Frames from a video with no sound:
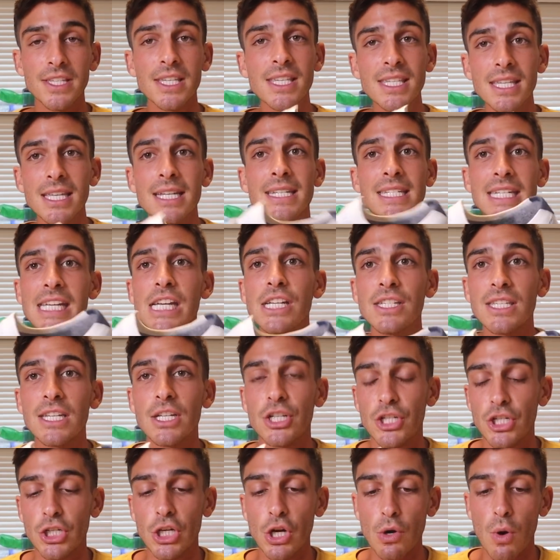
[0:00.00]
This is a
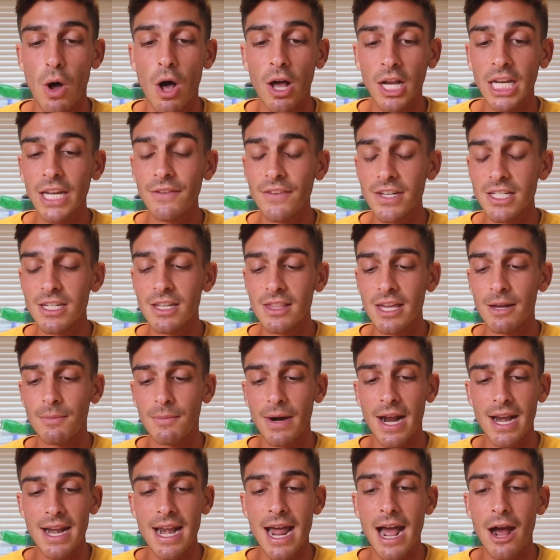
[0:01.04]
decent shoe. I'll give it to
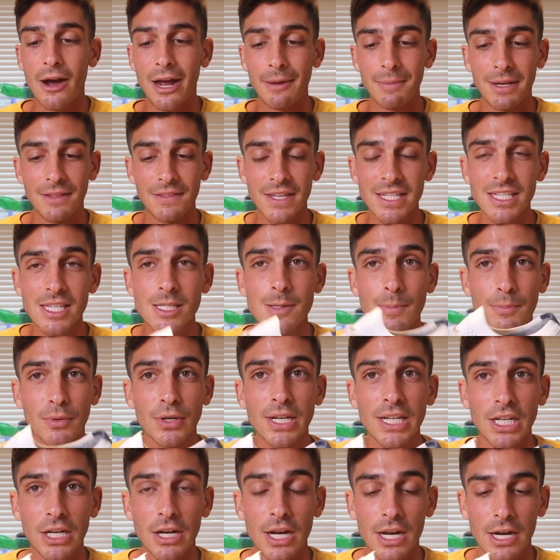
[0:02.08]
them right now. I mean, this is a
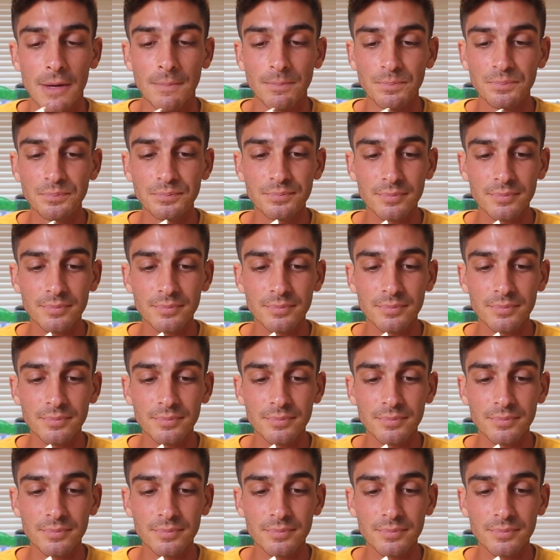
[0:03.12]
pretty good